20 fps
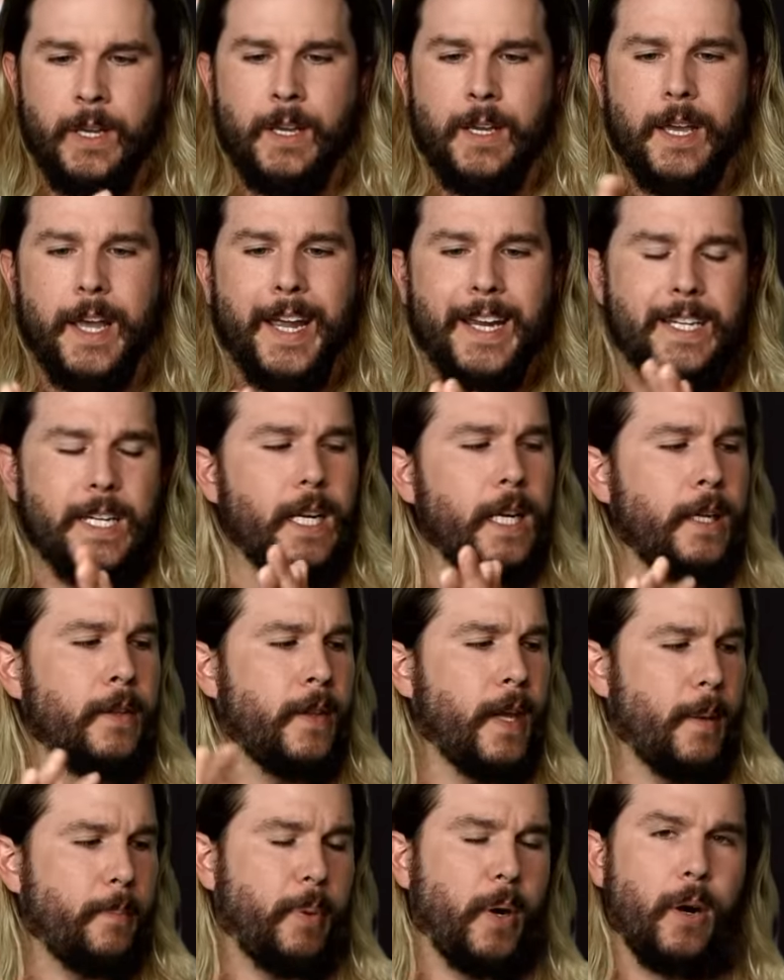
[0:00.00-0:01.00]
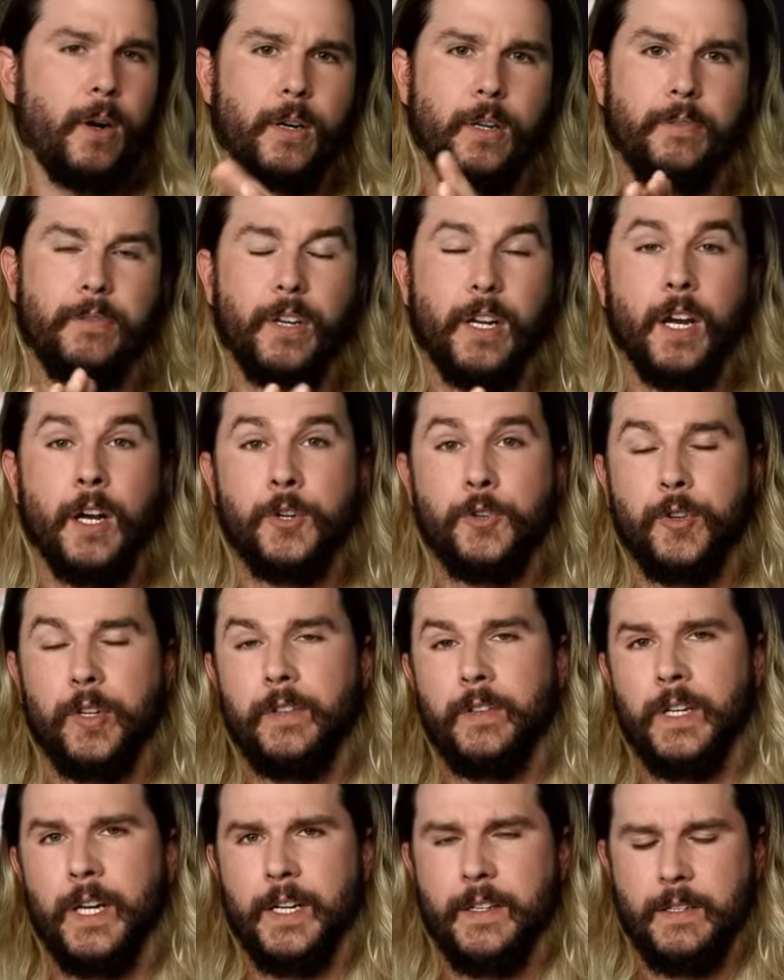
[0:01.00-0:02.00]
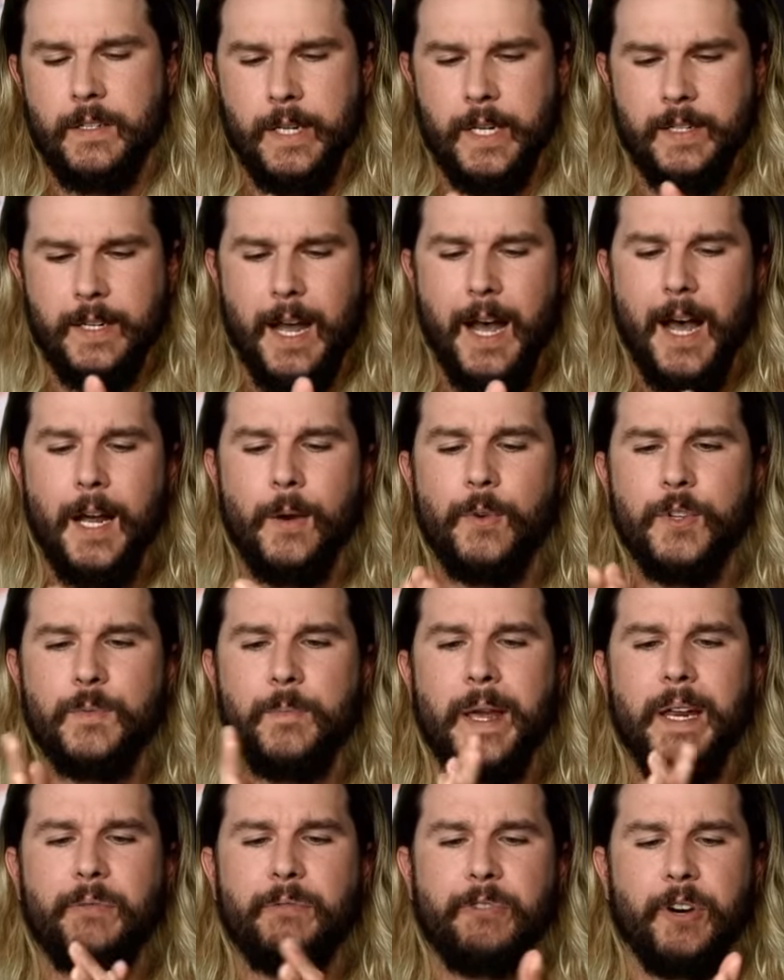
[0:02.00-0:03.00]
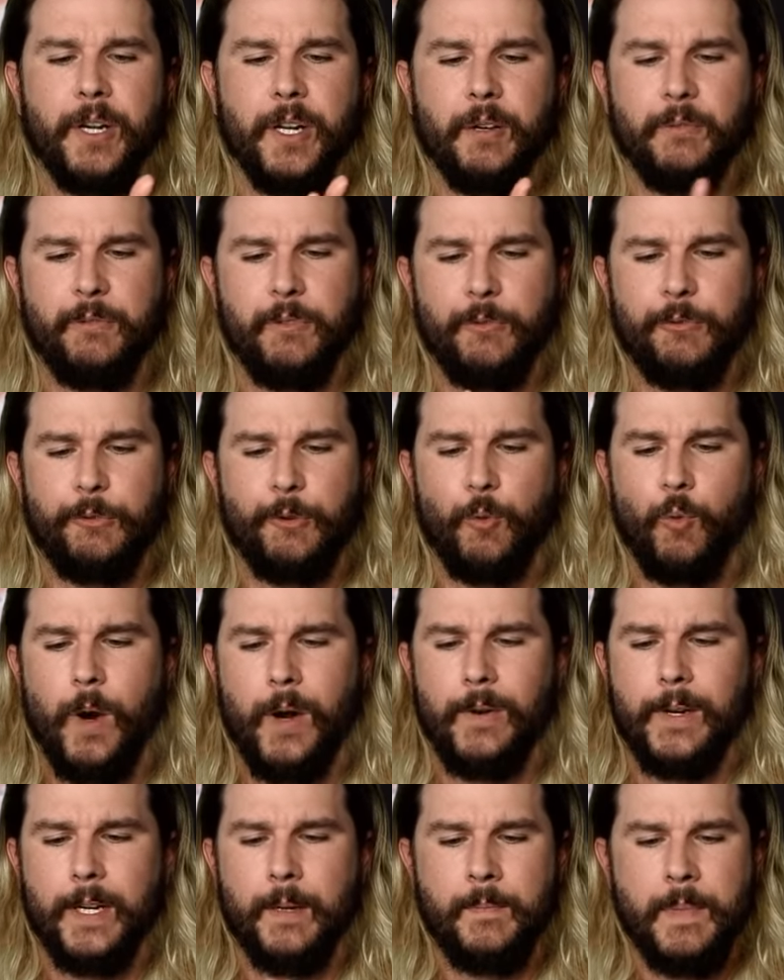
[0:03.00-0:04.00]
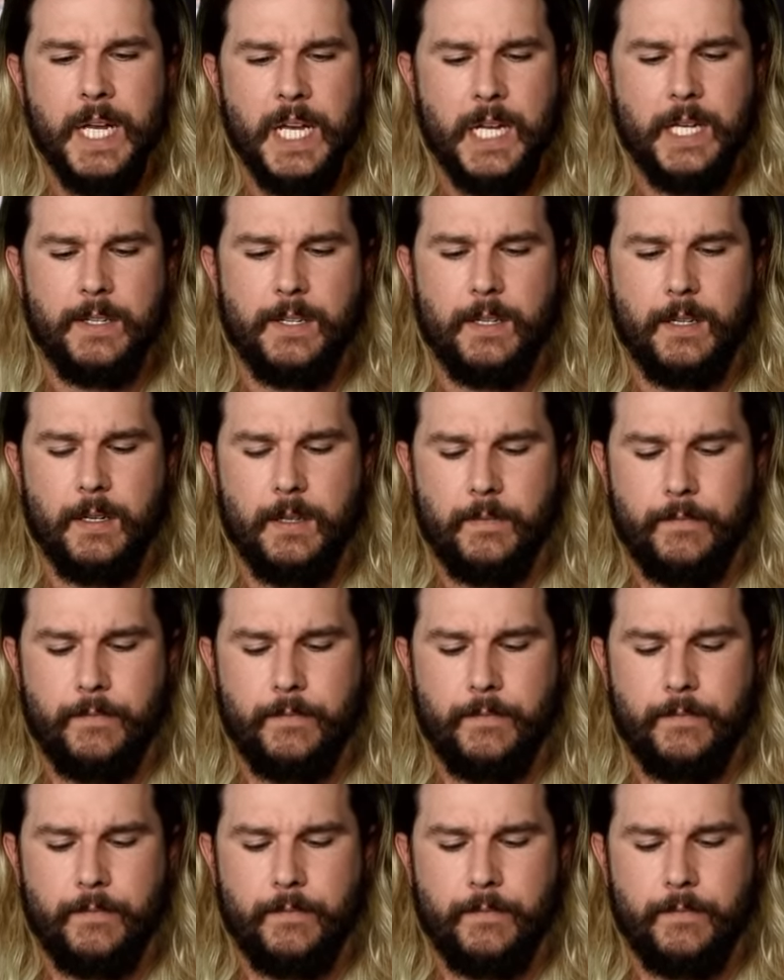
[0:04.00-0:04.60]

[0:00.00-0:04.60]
And in that part of the country, the United States, I was made fun of for wearing a mask.